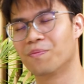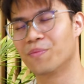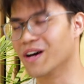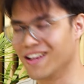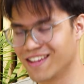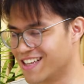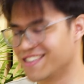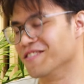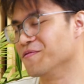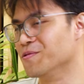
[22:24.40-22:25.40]
but that's
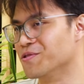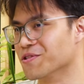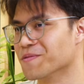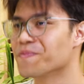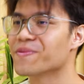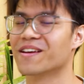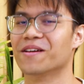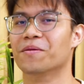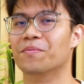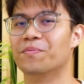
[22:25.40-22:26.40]
in the future.
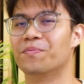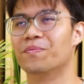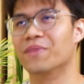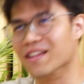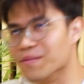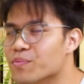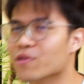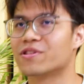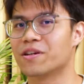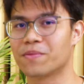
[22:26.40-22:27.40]
But
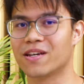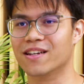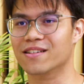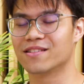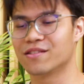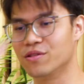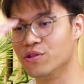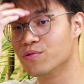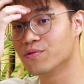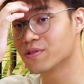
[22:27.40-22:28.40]
pro tip is
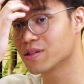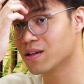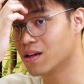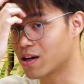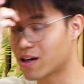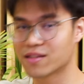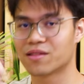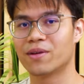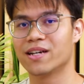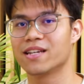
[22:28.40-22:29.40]
use a
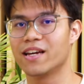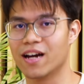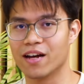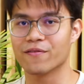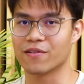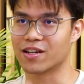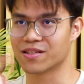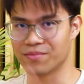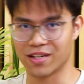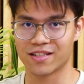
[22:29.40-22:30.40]
customized AI for
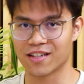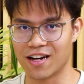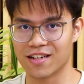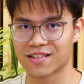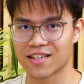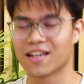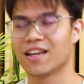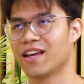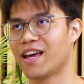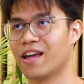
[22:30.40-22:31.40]
customized task,
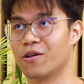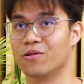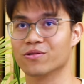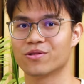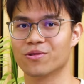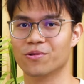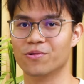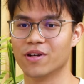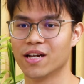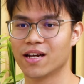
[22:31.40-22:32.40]
and
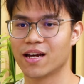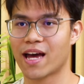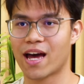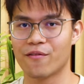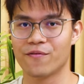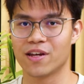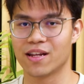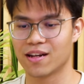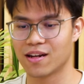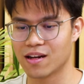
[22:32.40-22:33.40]
also have it